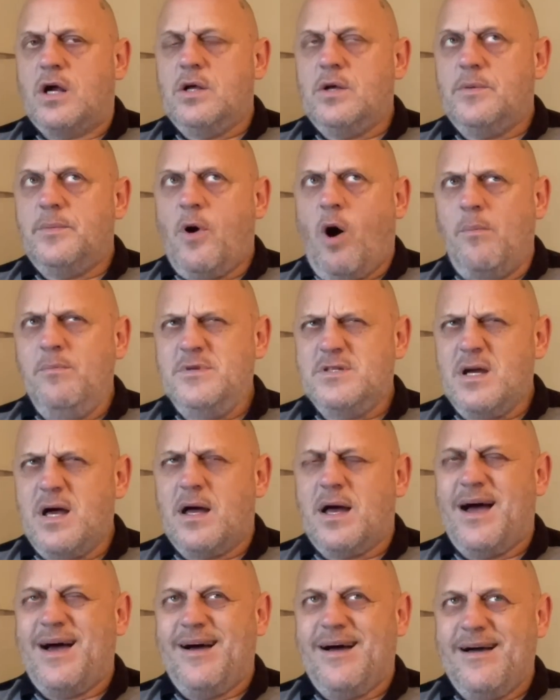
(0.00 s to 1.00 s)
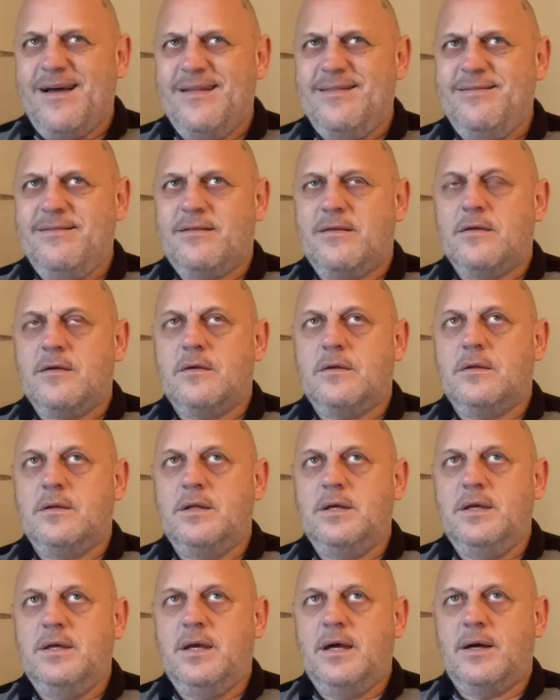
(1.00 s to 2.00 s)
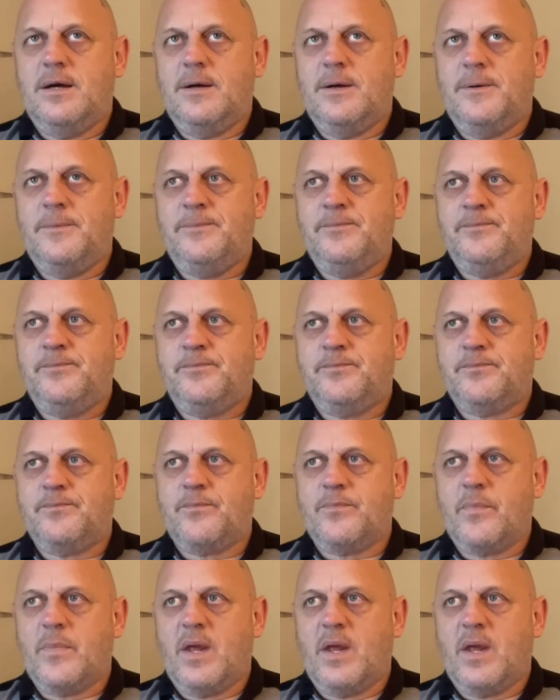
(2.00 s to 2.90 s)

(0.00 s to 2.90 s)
Humza and the